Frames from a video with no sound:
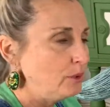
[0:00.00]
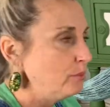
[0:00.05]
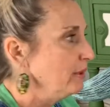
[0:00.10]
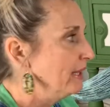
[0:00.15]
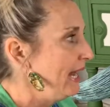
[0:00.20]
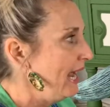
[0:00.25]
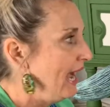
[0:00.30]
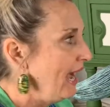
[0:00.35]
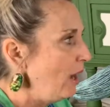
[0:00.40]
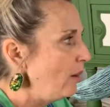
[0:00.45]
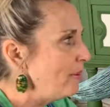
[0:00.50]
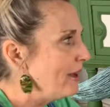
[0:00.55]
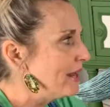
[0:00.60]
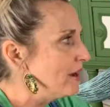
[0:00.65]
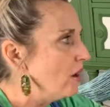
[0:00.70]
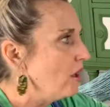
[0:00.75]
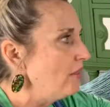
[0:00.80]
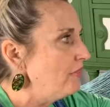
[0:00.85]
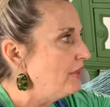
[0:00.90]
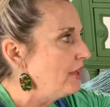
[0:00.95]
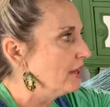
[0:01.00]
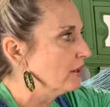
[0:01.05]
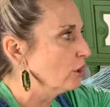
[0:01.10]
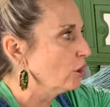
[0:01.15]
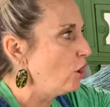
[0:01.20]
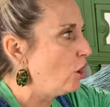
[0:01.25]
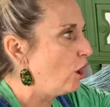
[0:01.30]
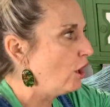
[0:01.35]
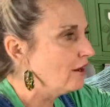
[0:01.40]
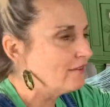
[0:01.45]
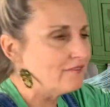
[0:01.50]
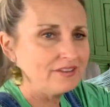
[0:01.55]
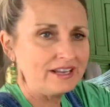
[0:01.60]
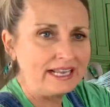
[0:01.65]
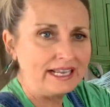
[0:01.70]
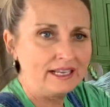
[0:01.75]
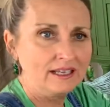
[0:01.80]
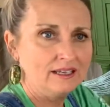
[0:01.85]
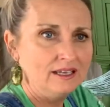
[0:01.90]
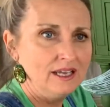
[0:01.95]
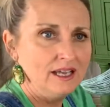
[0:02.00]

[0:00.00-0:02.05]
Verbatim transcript: but how about all the carving?